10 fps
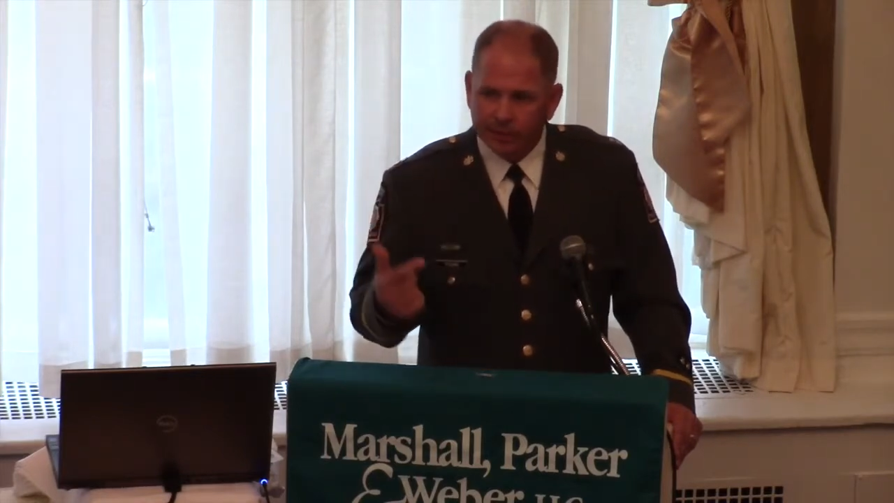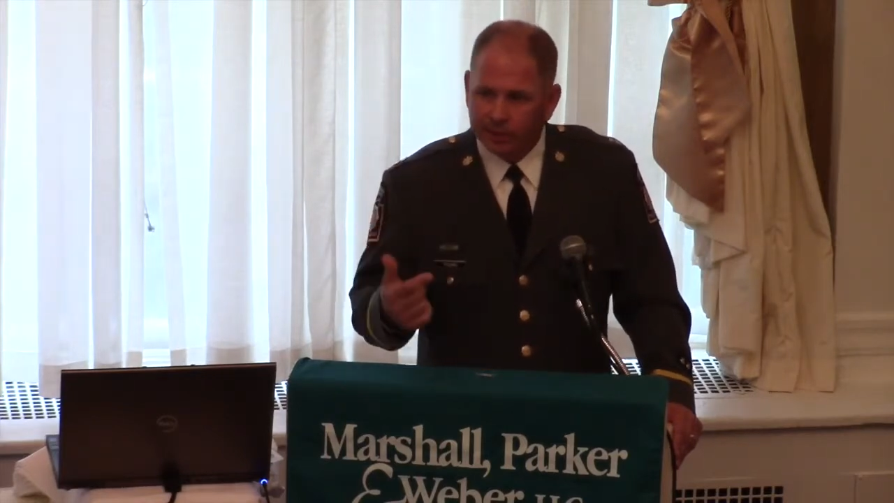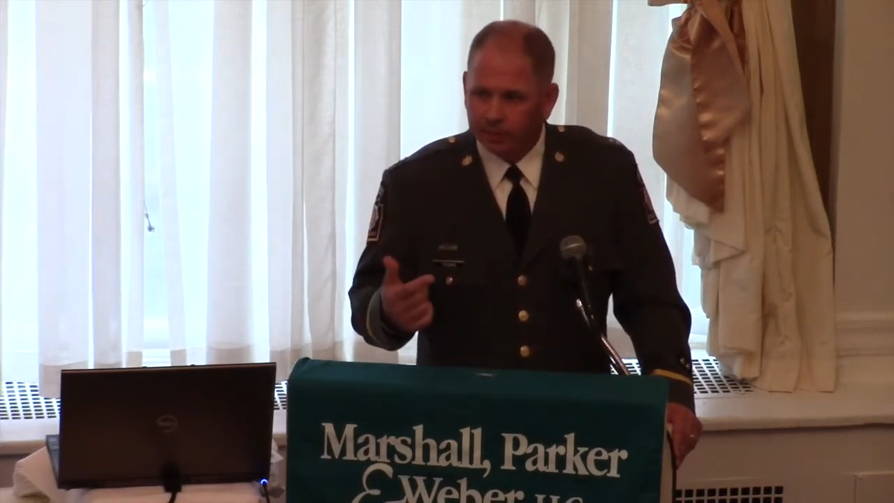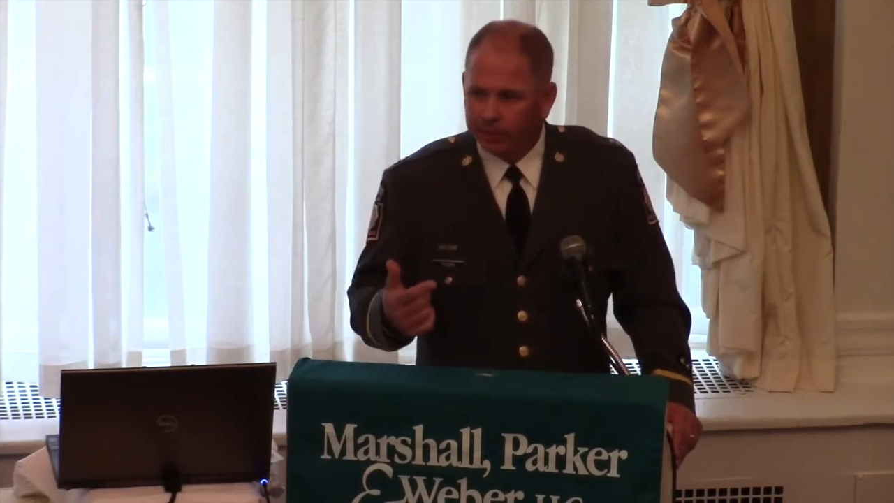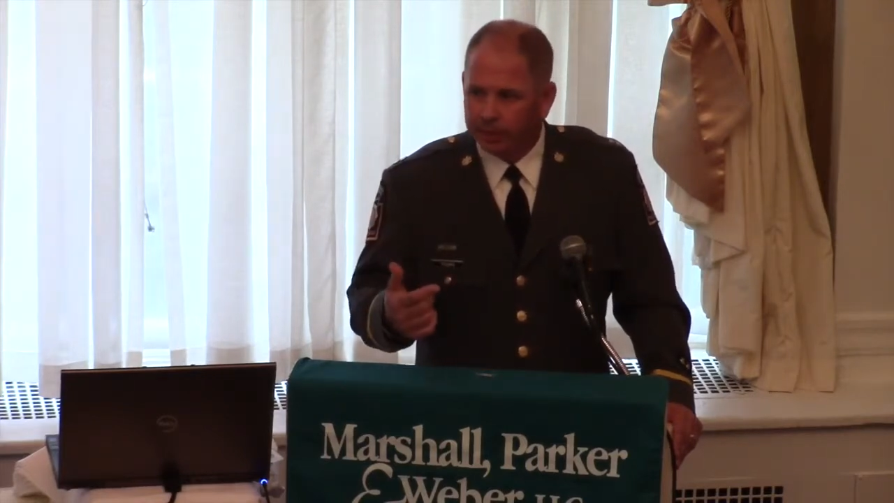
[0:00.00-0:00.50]

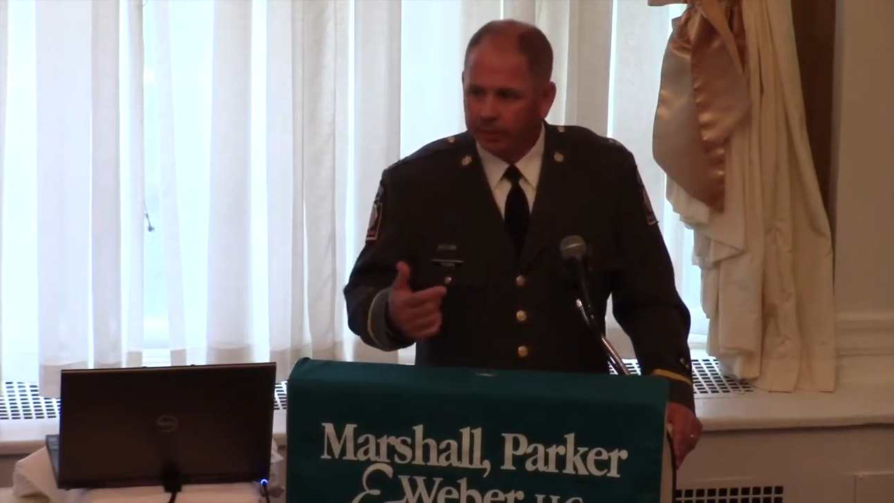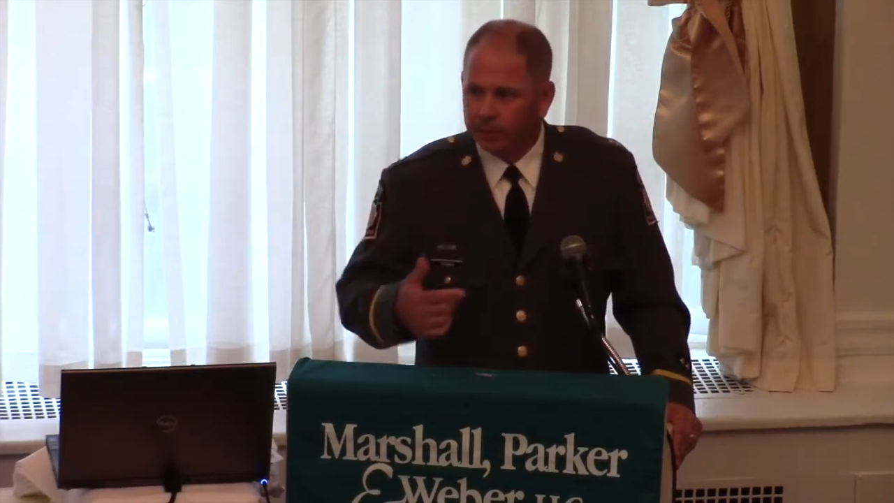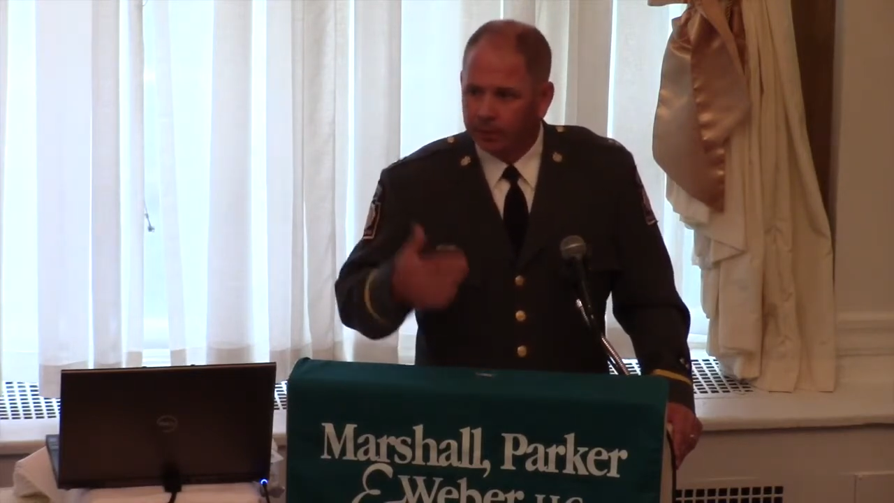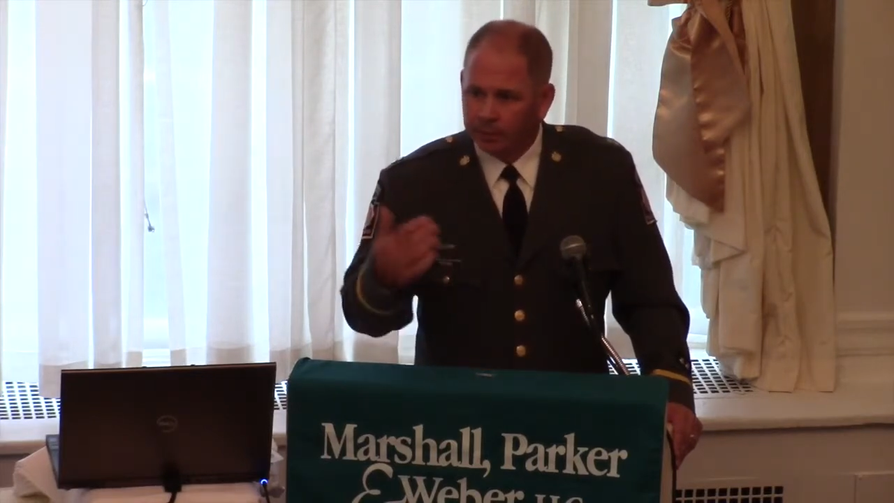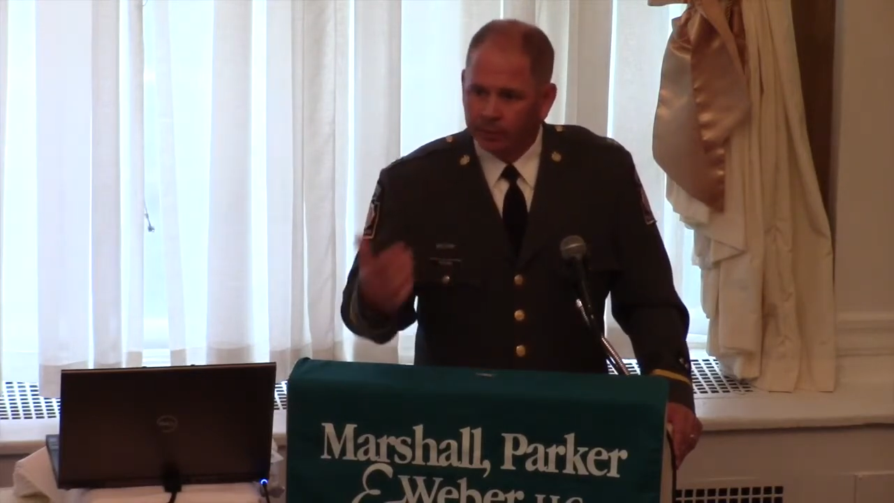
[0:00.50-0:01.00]
something
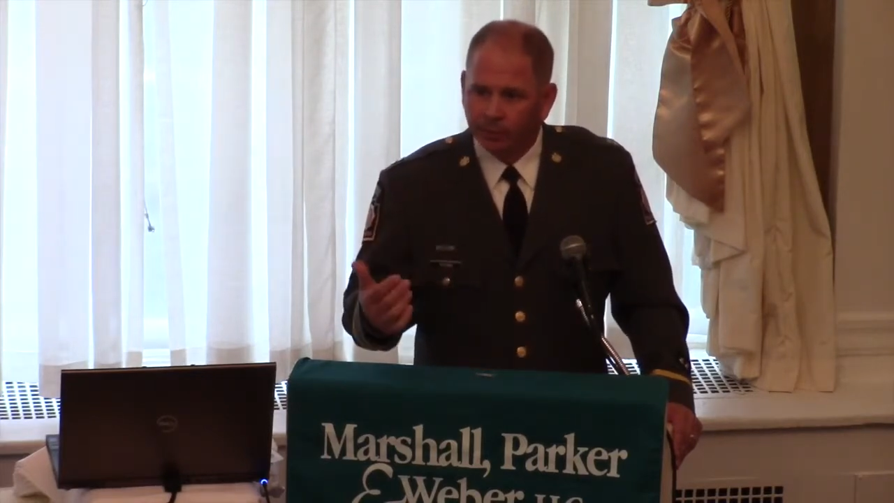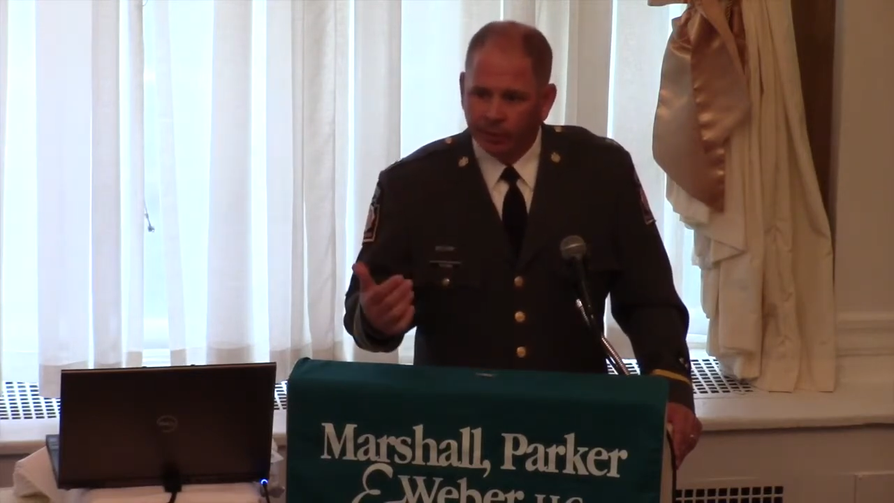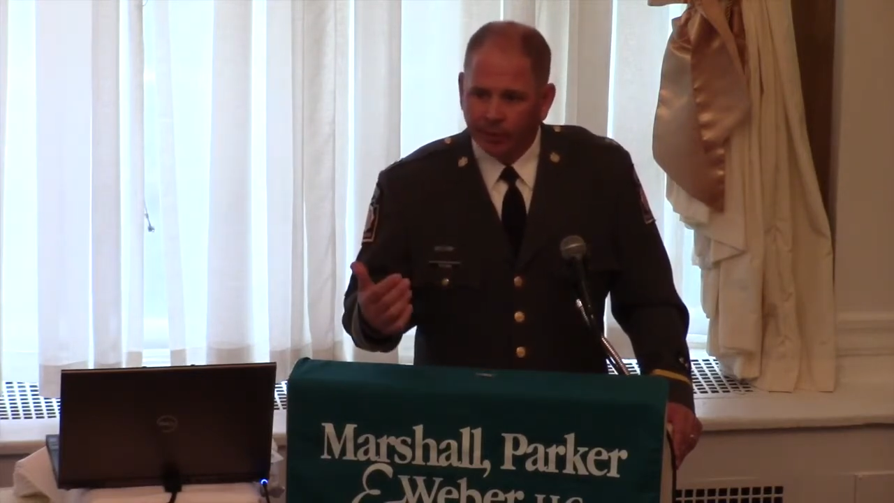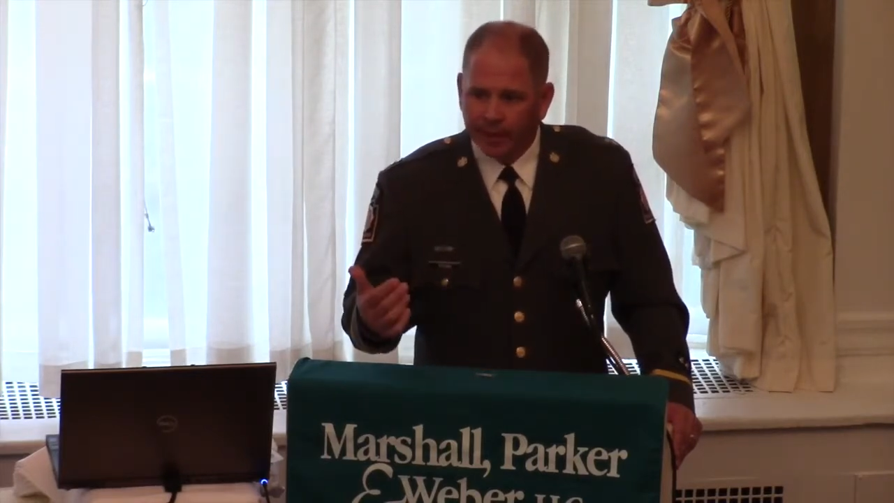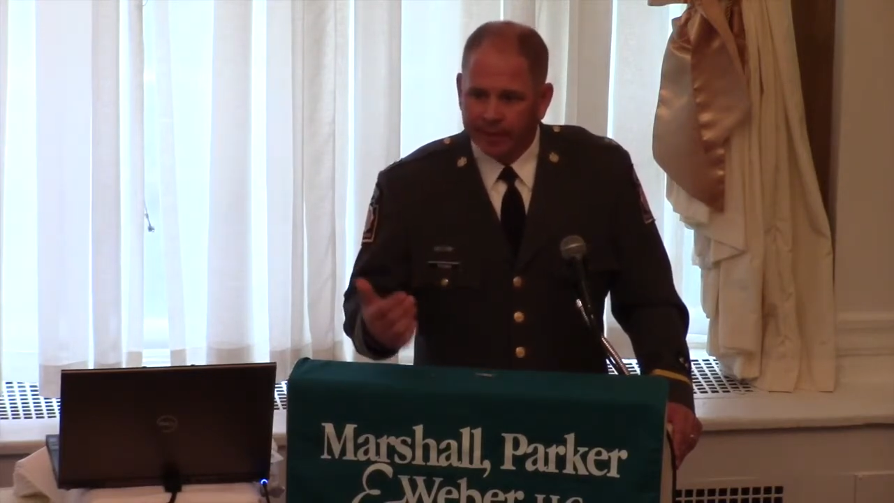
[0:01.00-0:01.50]
to
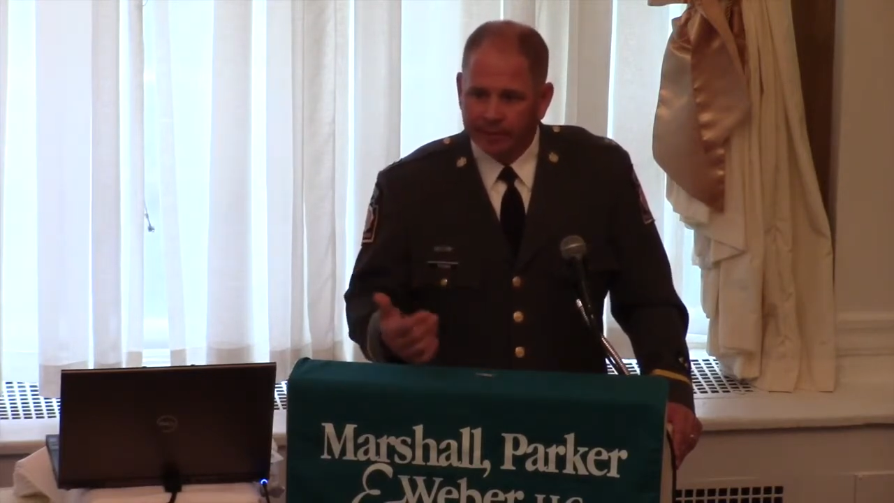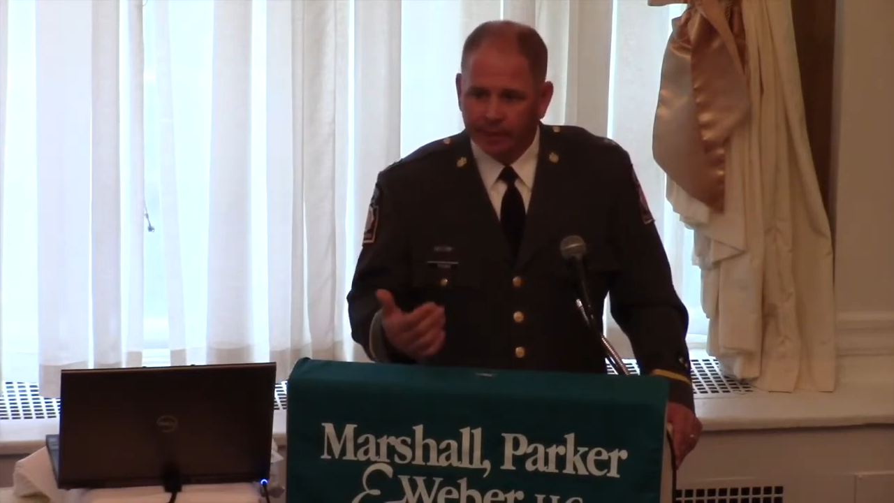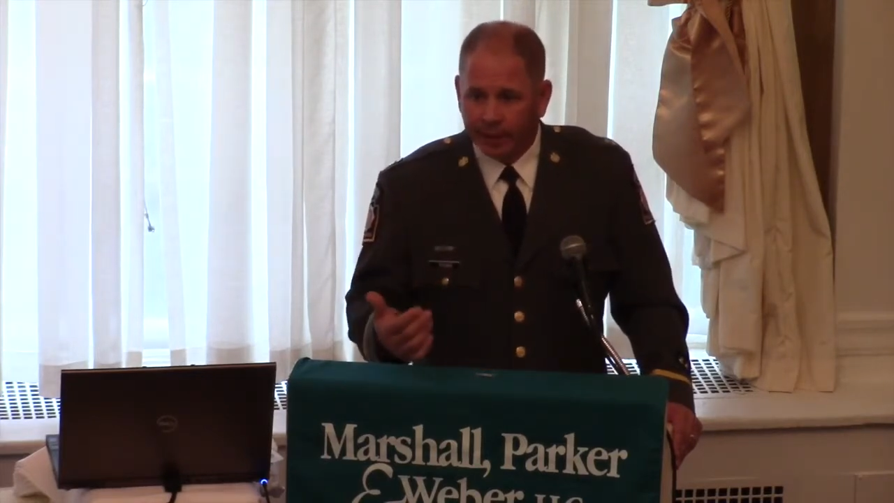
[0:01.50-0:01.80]
realize,